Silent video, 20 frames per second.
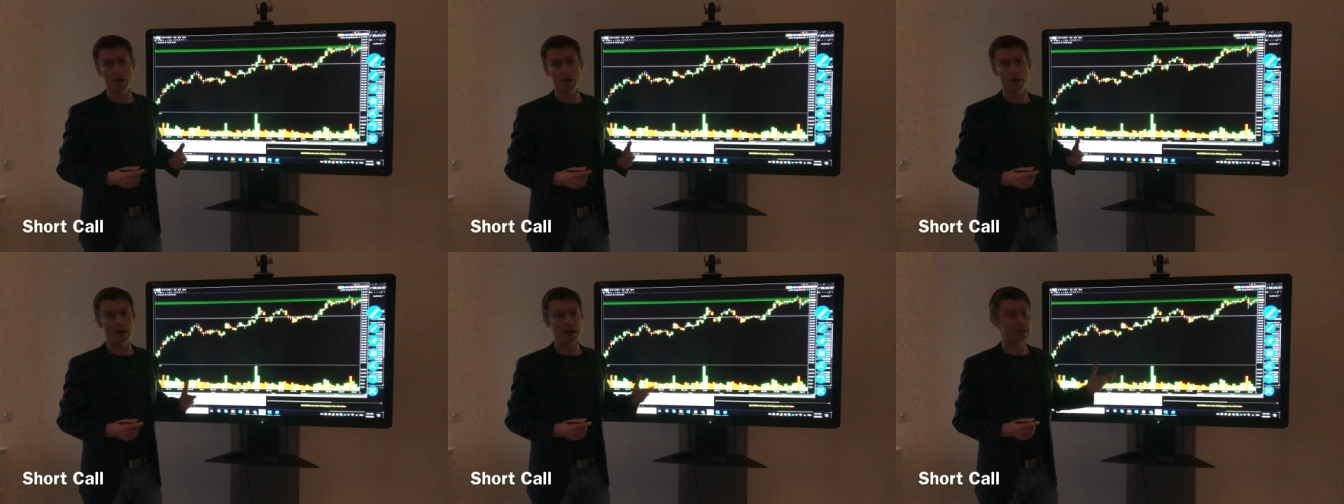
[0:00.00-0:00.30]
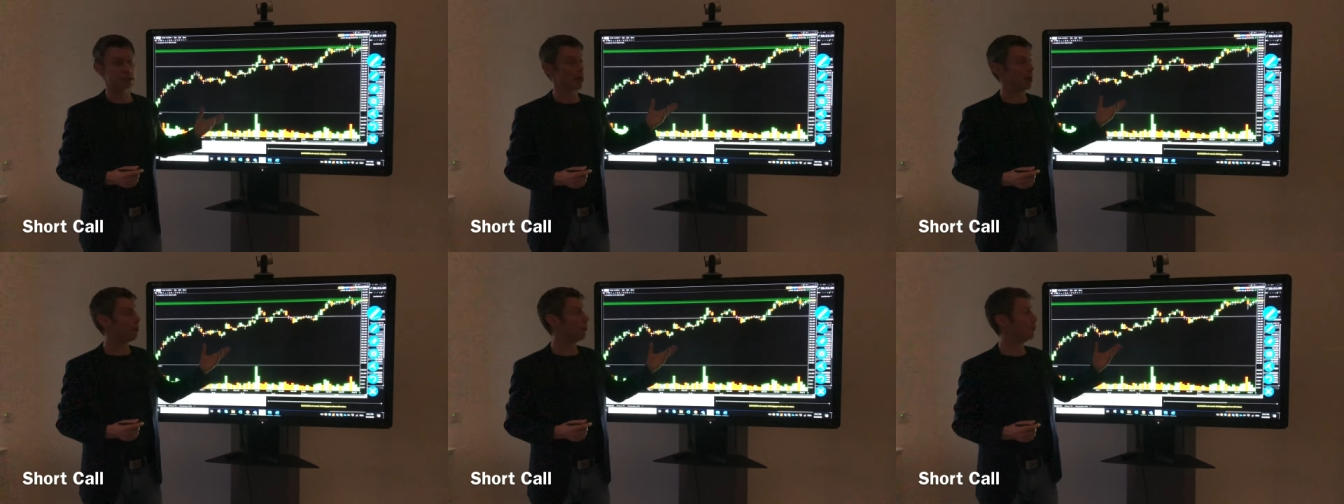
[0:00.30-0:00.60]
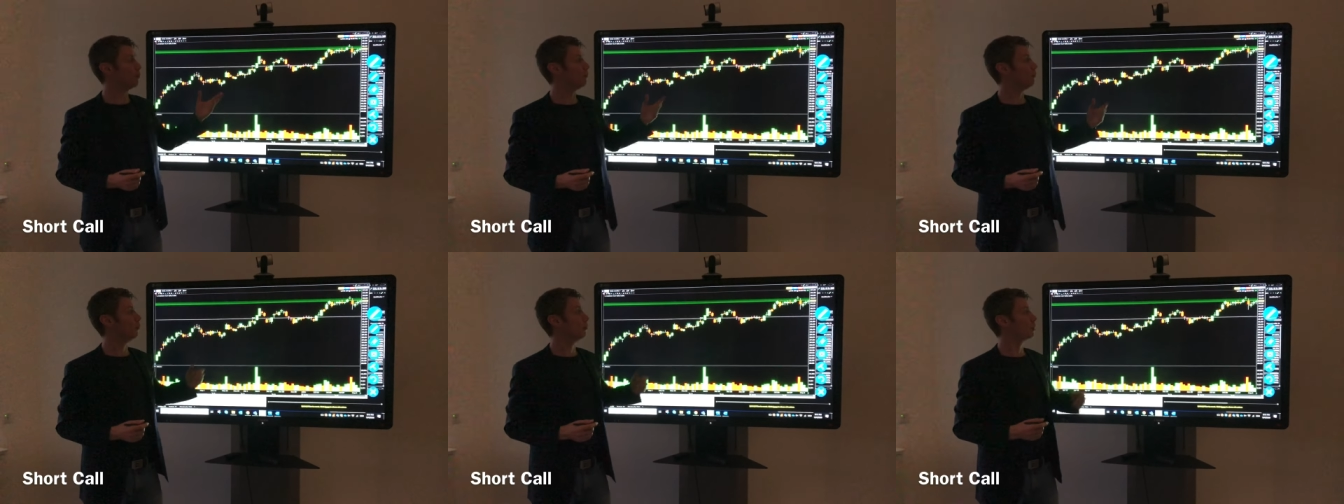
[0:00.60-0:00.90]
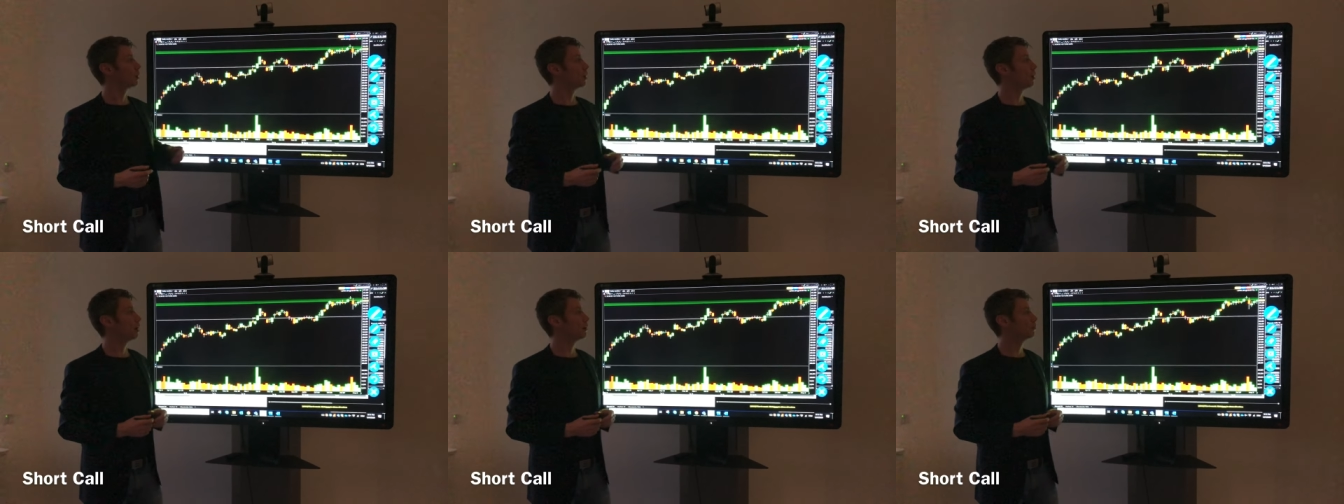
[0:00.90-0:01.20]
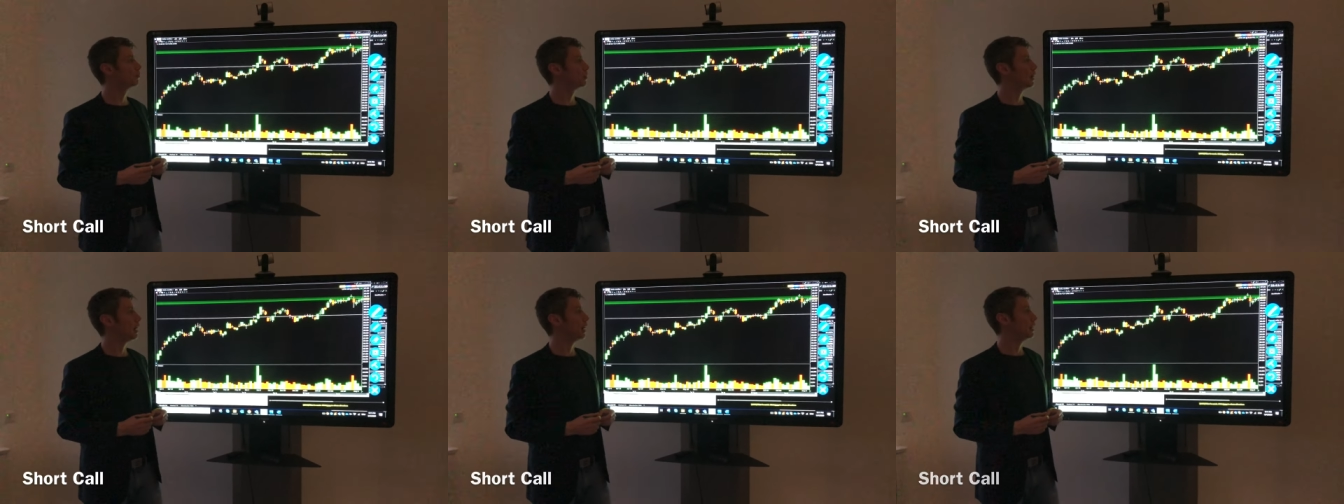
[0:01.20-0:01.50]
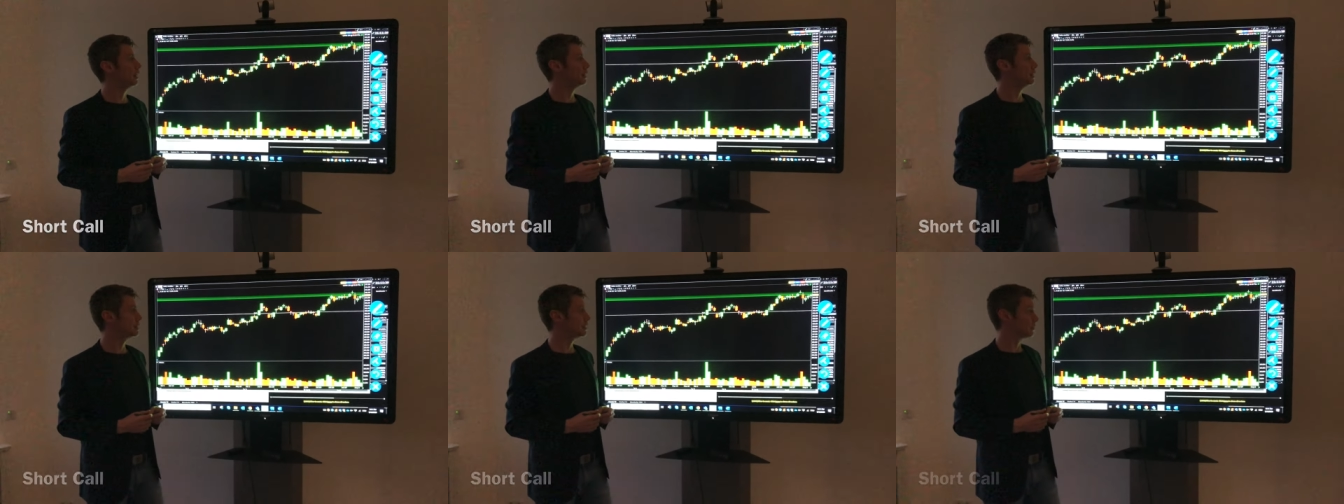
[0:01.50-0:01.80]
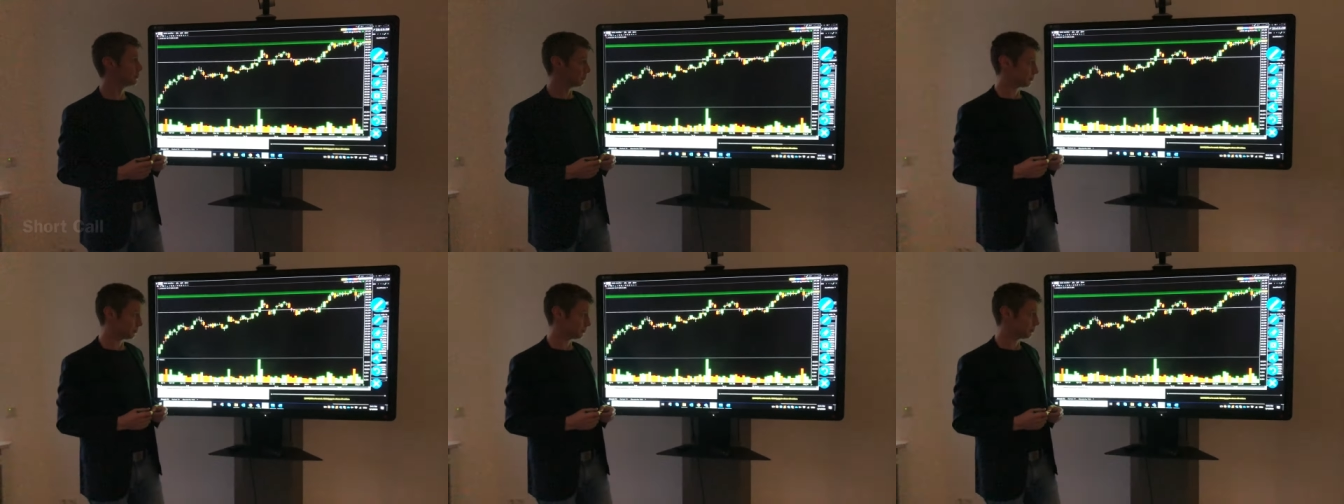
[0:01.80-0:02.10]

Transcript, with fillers: example for Kraft Heinz.